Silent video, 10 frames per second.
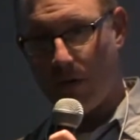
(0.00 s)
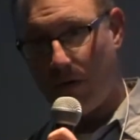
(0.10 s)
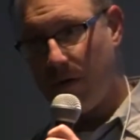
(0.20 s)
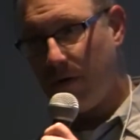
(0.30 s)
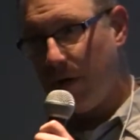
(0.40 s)

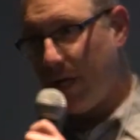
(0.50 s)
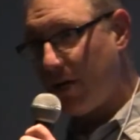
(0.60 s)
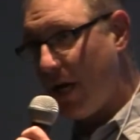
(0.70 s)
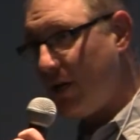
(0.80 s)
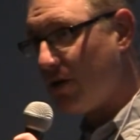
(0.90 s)
oh eight
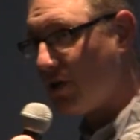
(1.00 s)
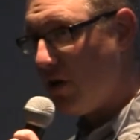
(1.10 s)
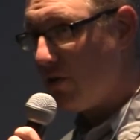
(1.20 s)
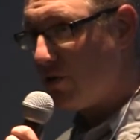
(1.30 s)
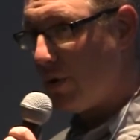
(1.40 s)
or nine years
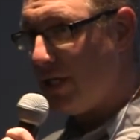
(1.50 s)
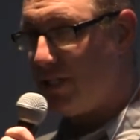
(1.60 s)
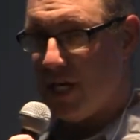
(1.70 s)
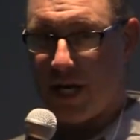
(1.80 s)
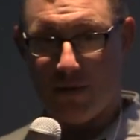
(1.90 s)
ago in
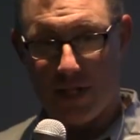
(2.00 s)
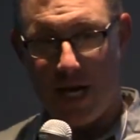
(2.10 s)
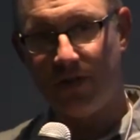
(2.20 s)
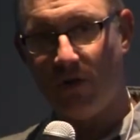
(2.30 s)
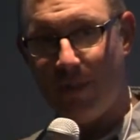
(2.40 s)
2010 i was a
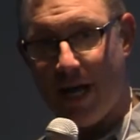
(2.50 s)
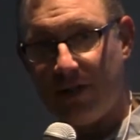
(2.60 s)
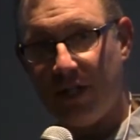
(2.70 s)
high school math